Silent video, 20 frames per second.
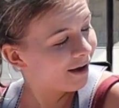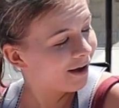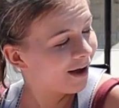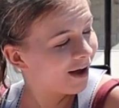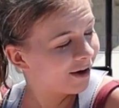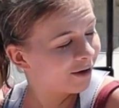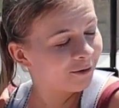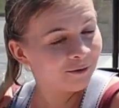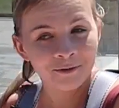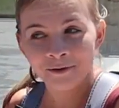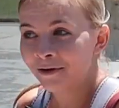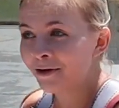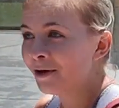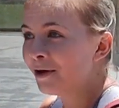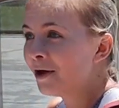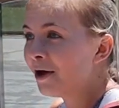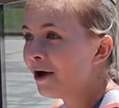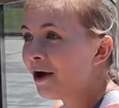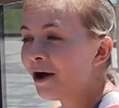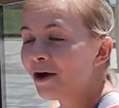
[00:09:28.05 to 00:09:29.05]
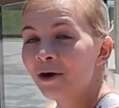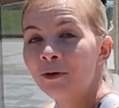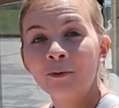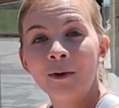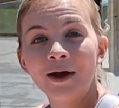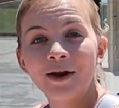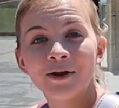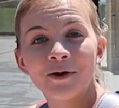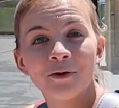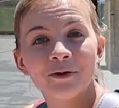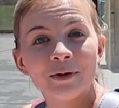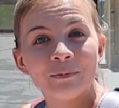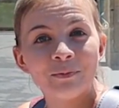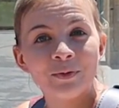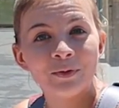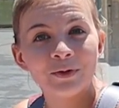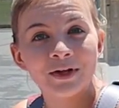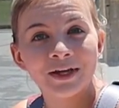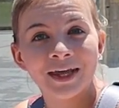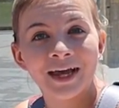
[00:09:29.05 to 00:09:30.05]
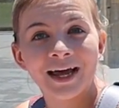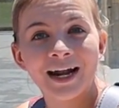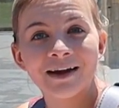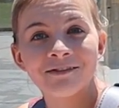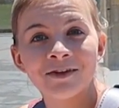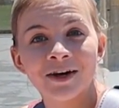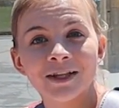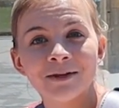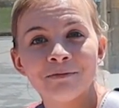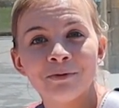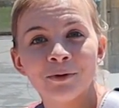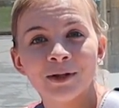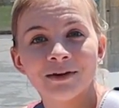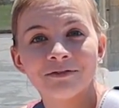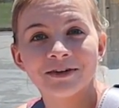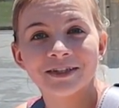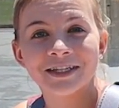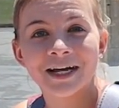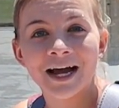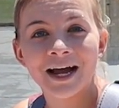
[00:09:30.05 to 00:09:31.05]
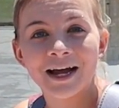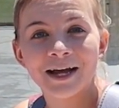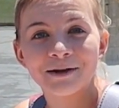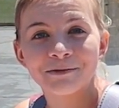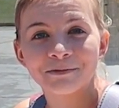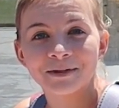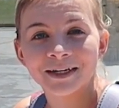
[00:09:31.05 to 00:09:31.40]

Do I don't. I don't do. want to go in the pool again. I've gone in the pool every Just time.